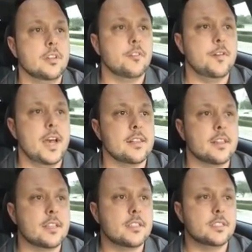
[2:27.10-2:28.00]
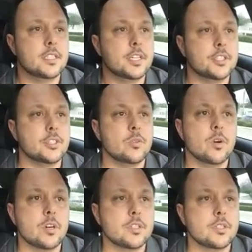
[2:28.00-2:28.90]
the fact that this is additional
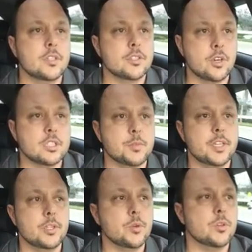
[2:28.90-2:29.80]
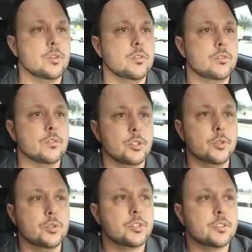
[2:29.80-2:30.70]
work, trust me, you will
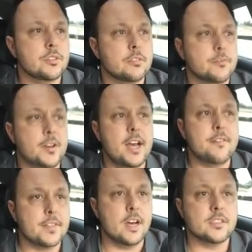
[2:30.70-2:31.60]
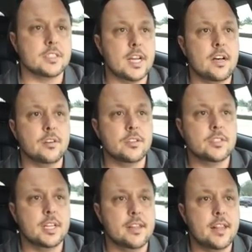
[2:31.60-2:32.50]
lose
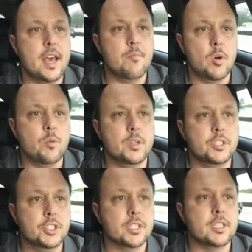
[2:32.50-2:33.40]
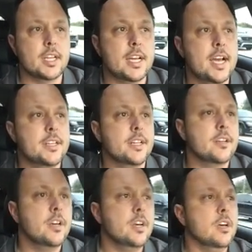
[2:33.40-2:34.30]
$5,000 in that moment, just like I
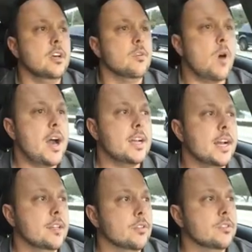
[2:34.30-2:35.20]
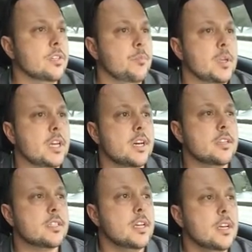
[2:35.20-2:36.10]
did. Why did I lose it?
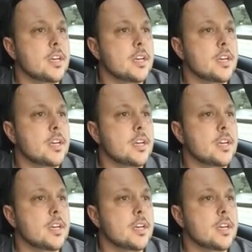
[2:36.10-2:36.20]
Because